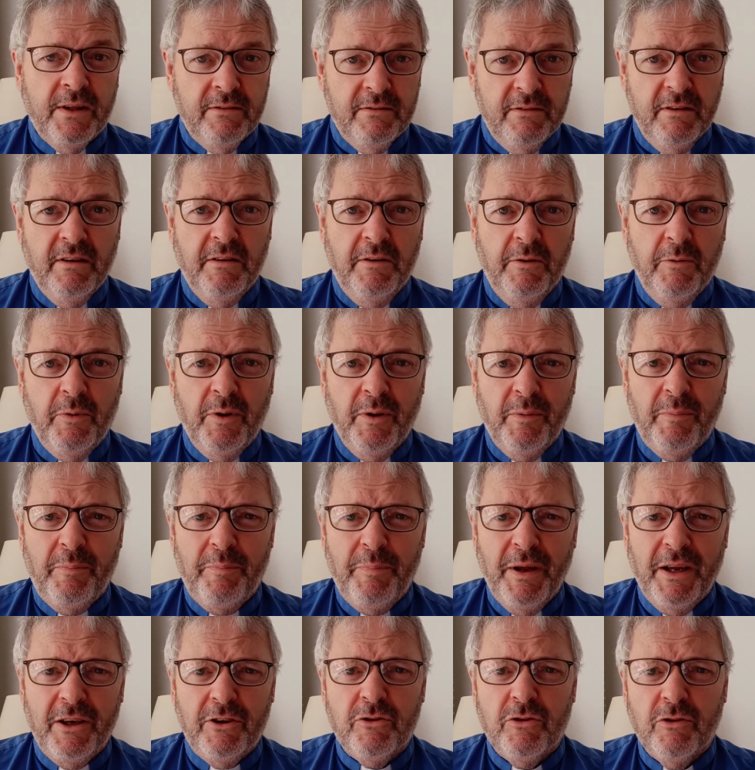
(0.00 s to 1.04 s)
We're a
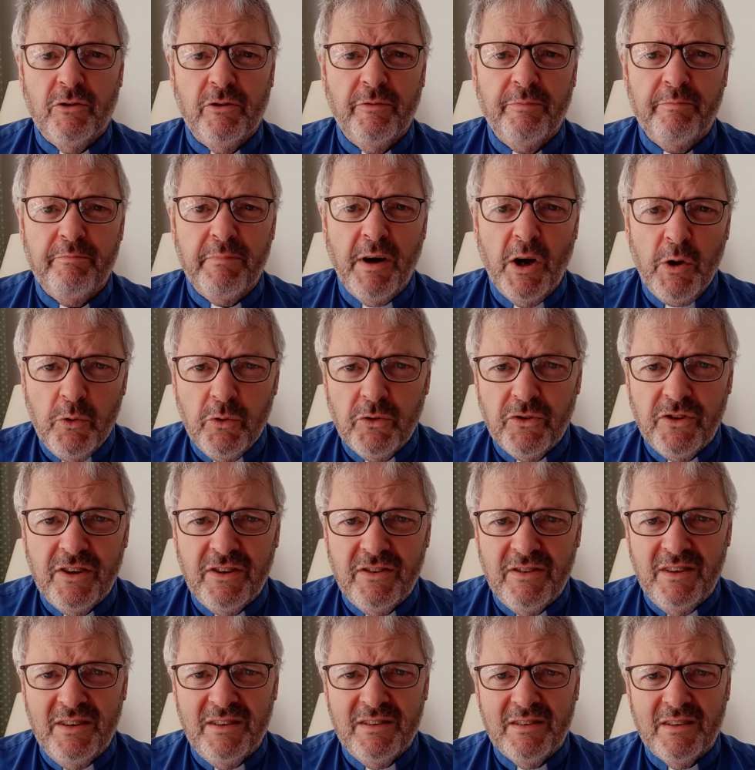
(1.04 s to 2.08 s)
picture of
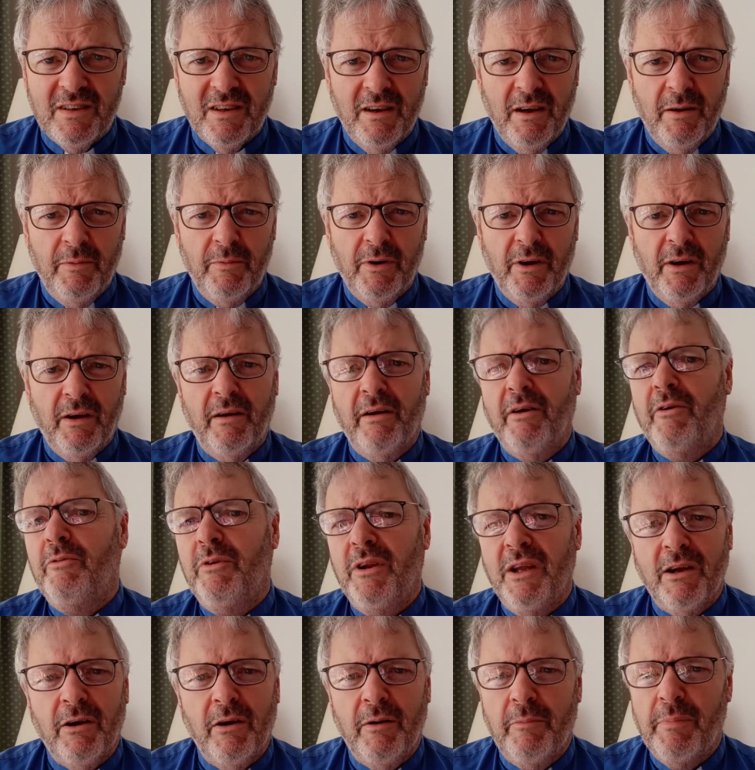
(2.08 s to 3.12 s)
Moses' time,
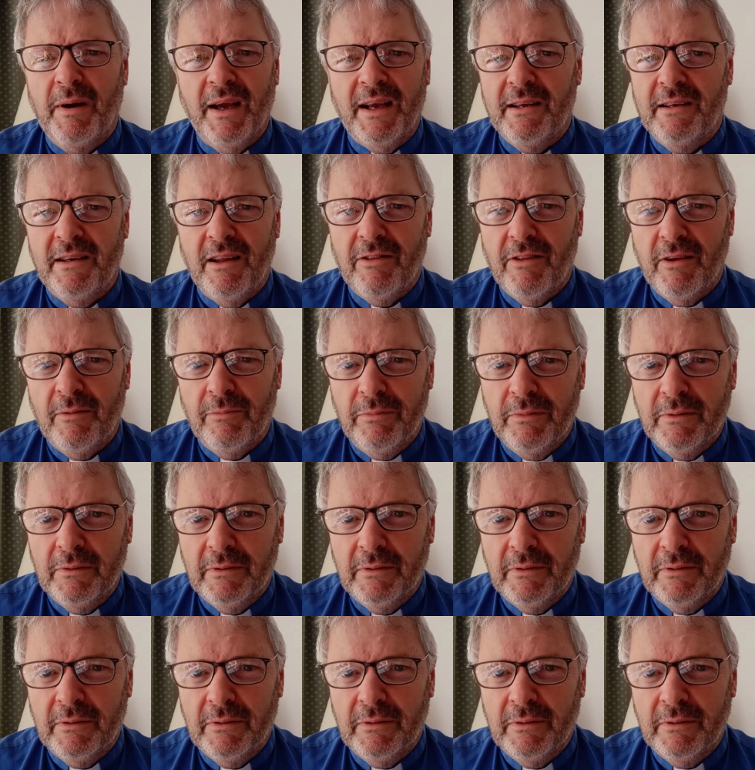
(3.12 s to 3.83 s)
only going back another,